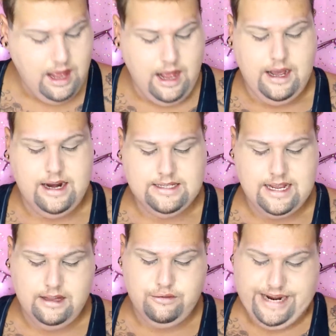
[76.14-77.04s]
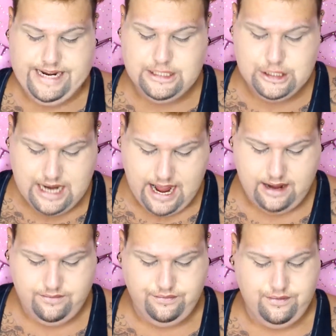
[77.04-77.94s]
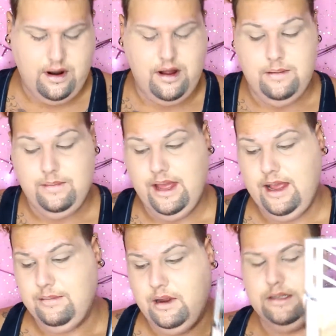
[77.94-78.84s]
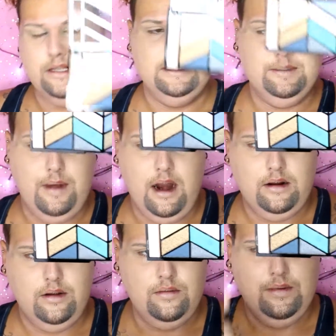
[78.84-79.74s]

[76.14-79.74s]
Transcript: I'm going to take the green shade from the Hypnotic Sparkle,